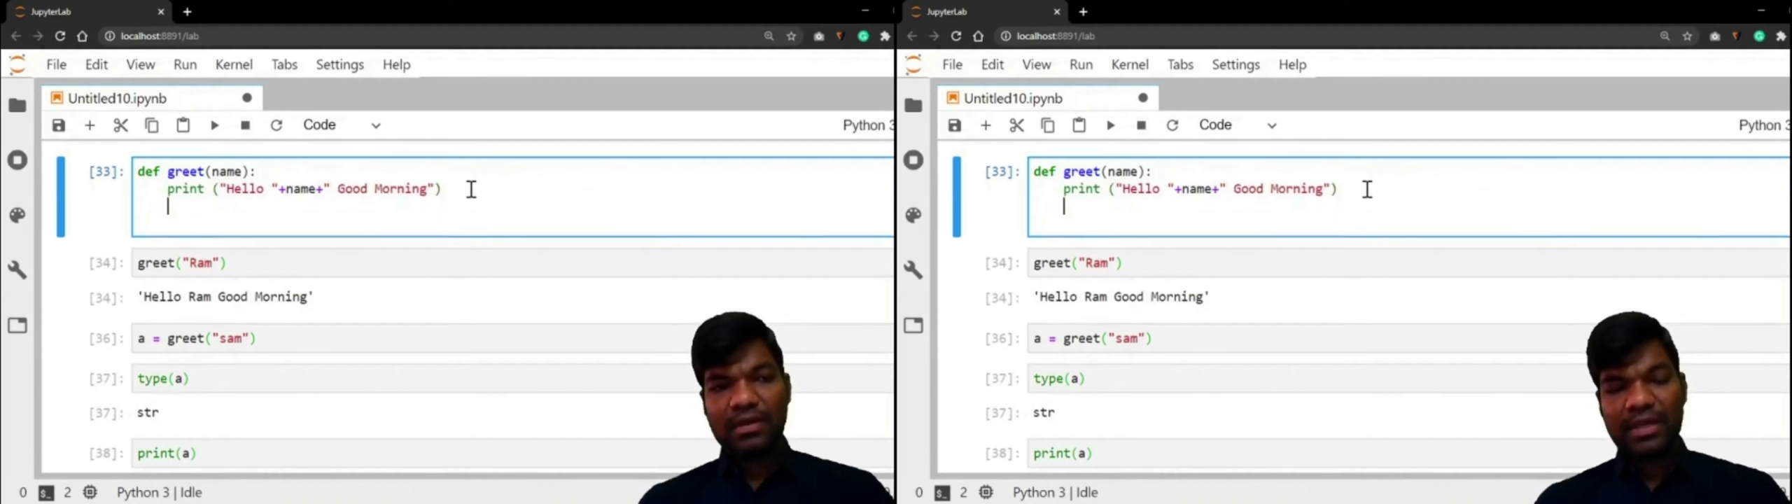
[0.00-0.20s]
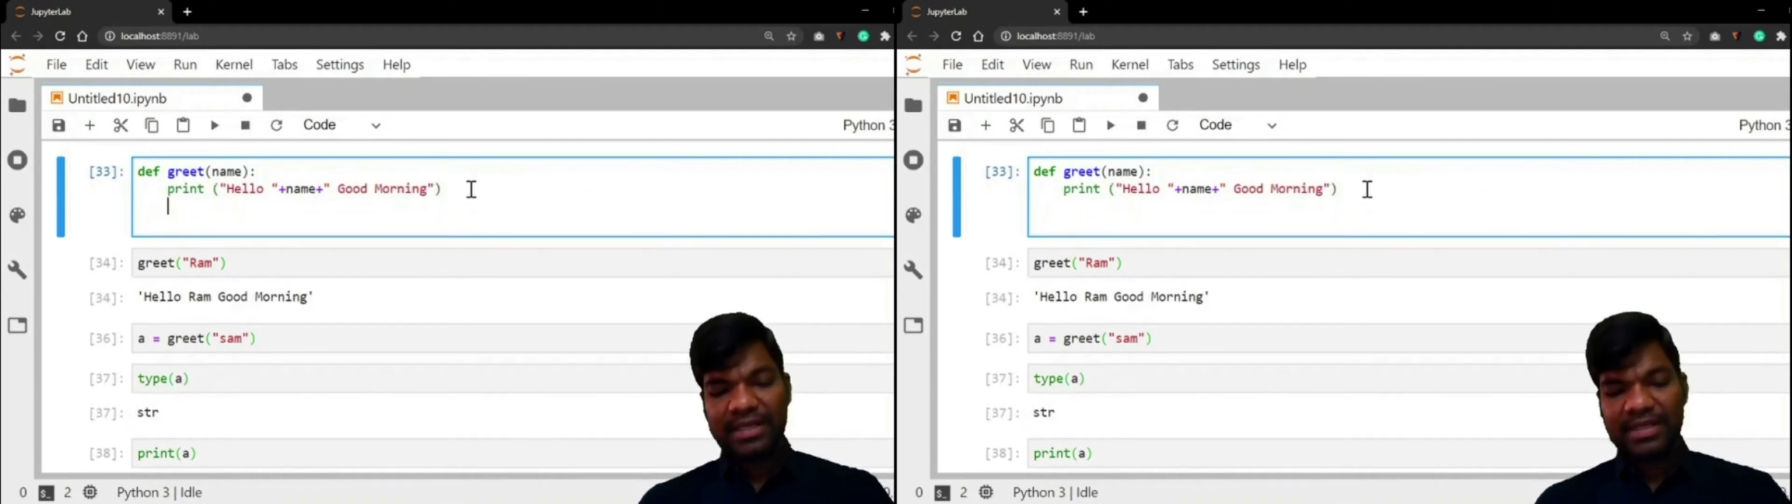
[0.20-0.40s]

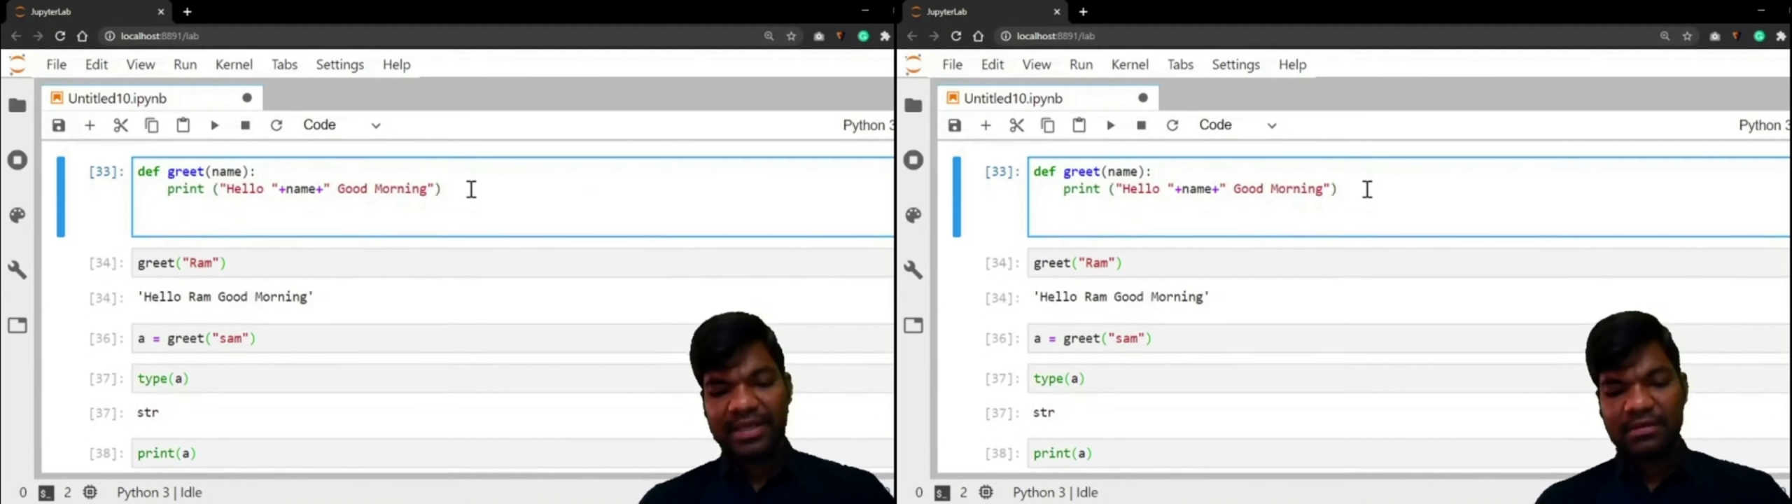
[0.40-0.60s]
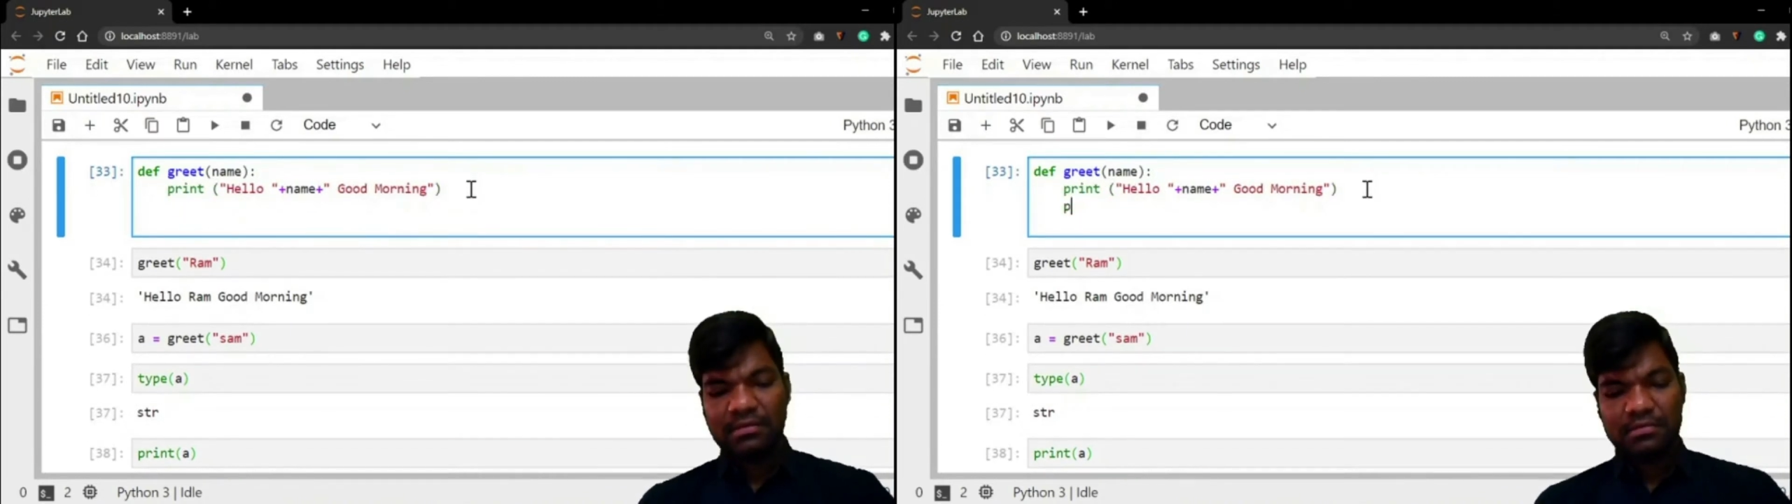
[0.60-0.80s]
and
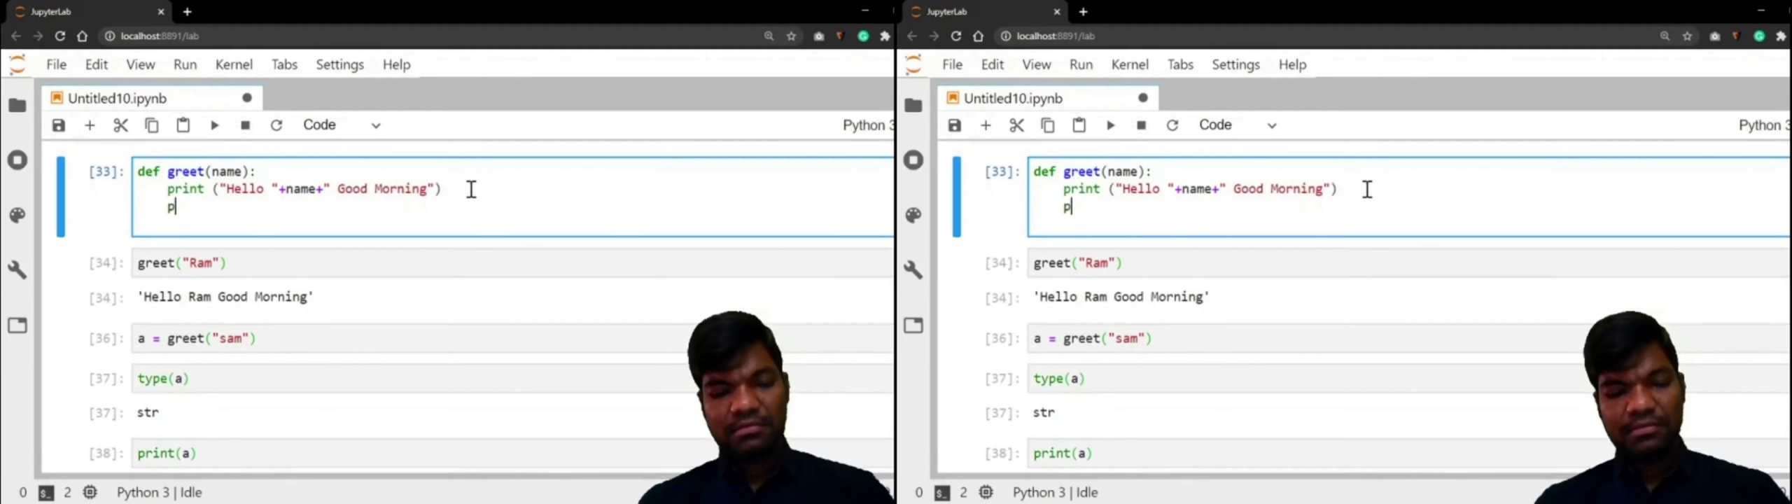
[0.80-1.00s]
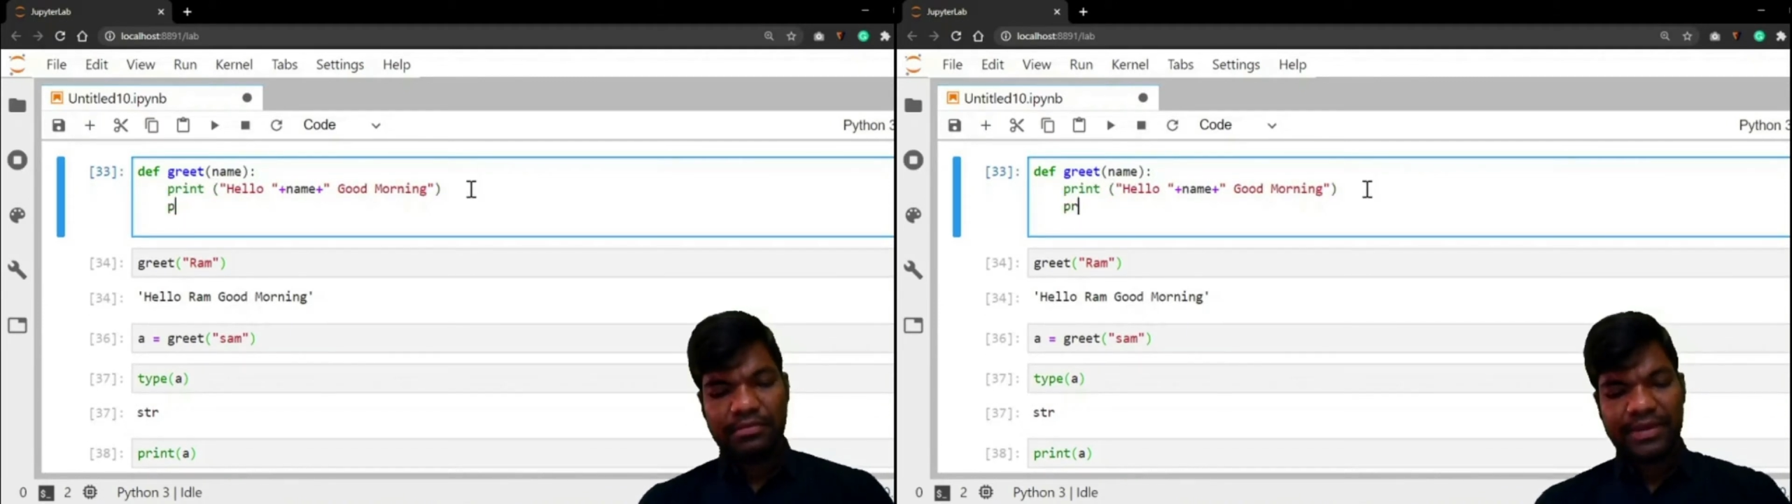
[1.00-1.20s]
then
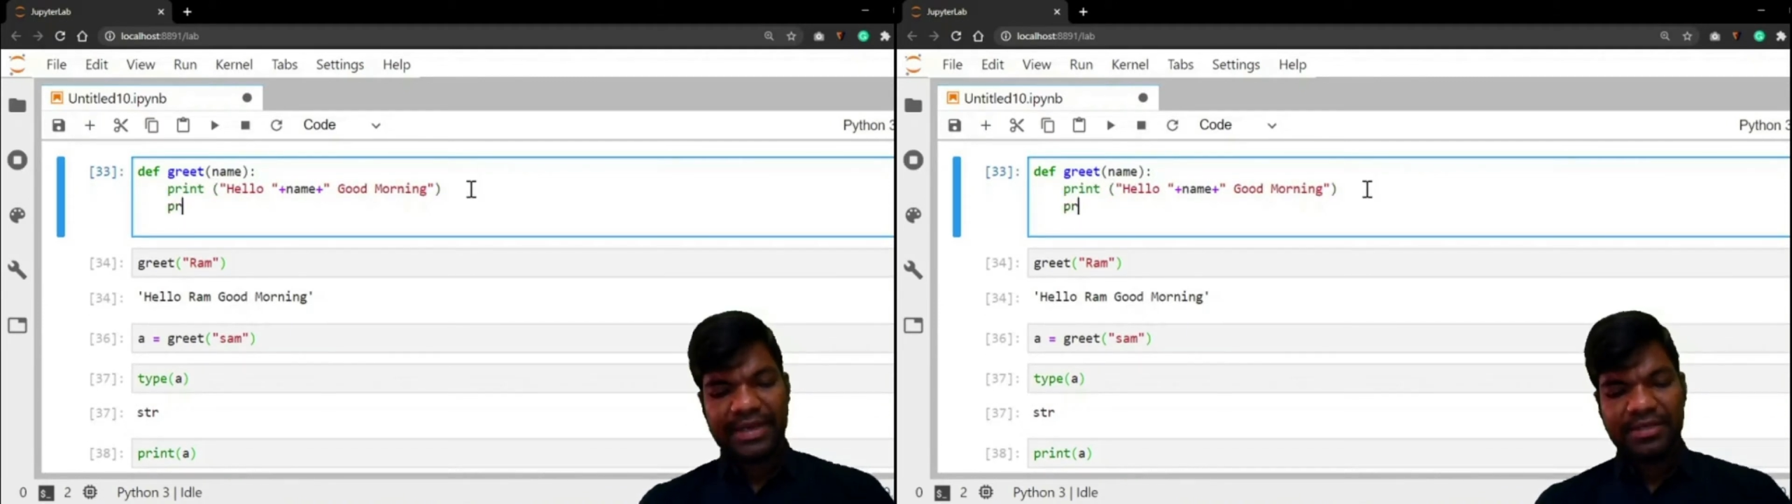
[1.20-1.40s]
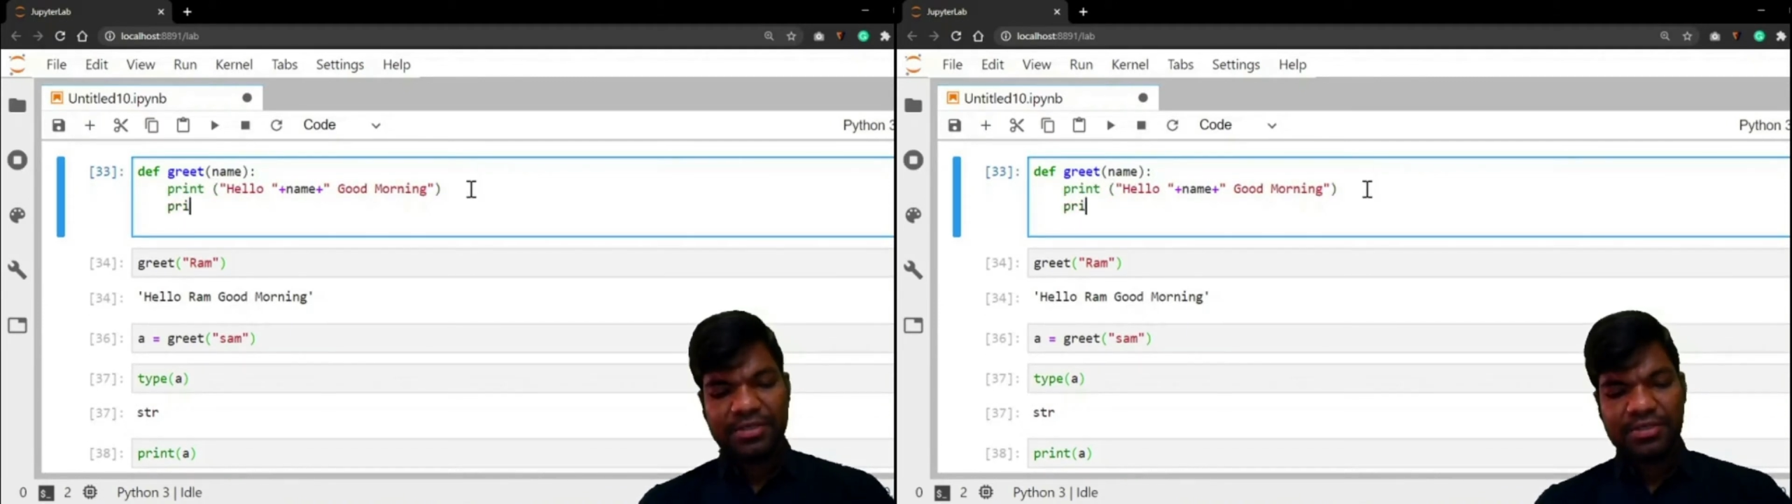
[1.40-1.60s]

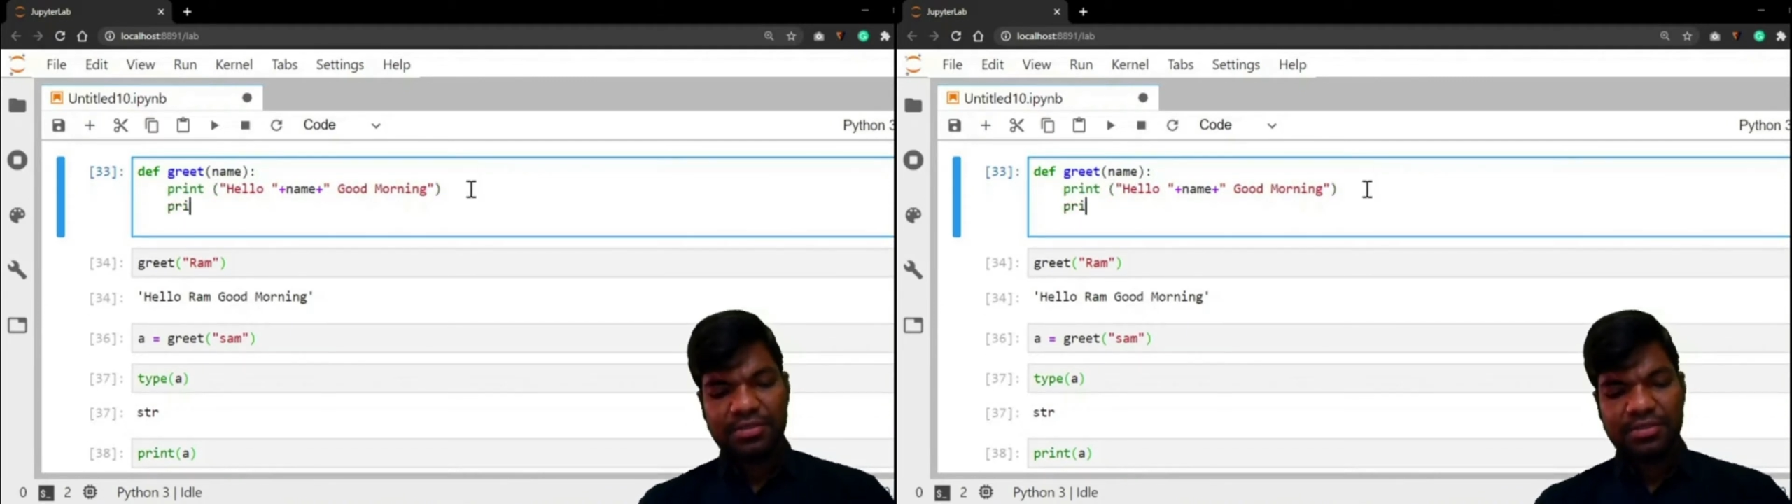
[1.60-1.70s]
print